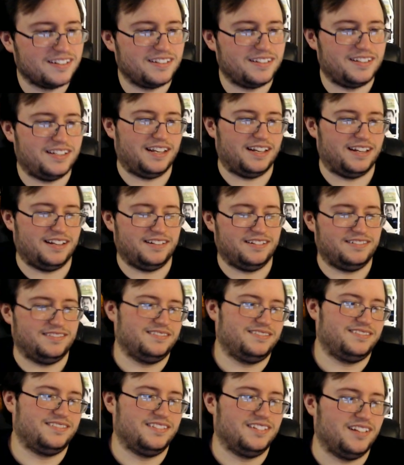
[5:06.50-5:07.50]
Yeah.
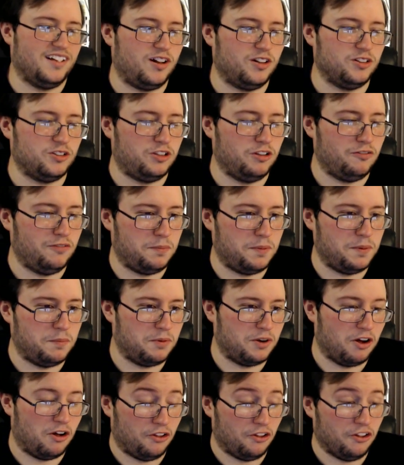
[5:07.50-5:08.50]
All doofy people
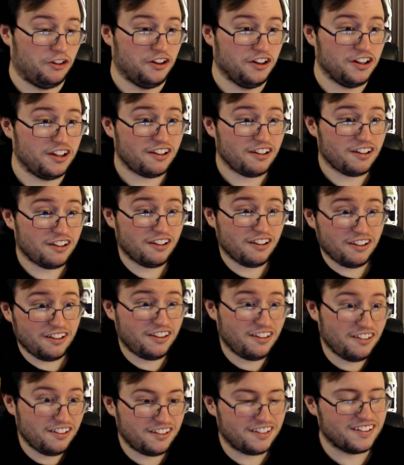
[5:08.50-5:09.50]

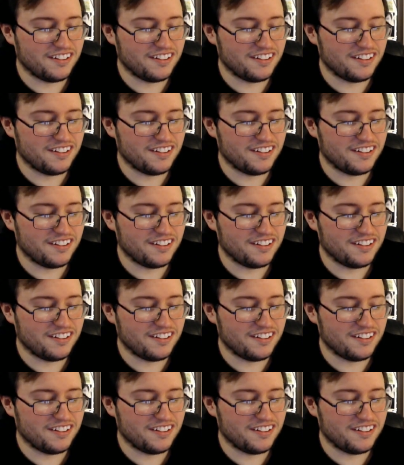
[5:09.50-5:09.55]
go,